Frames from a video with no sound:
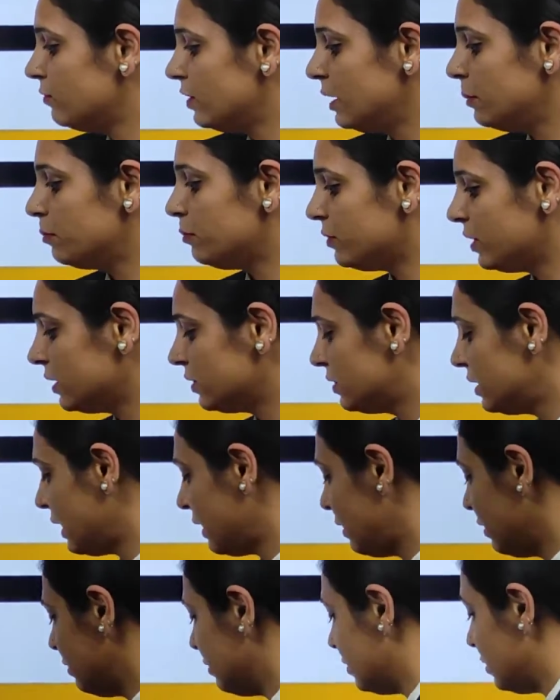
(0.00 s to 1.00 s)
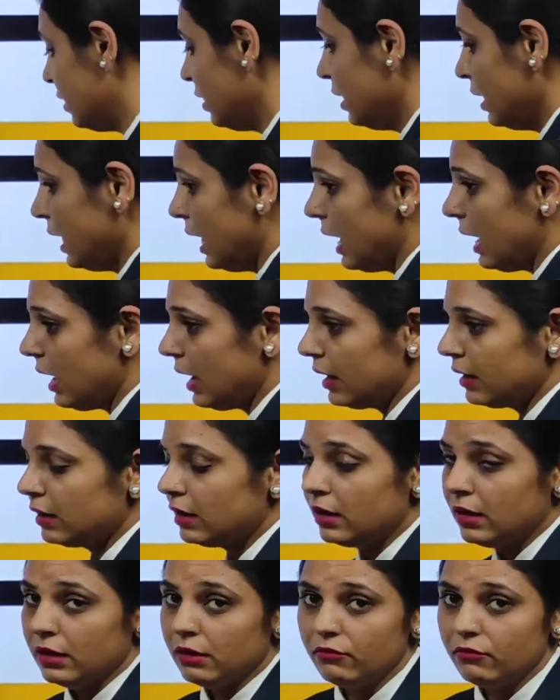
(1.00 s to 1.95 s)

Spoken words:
We breathe the air and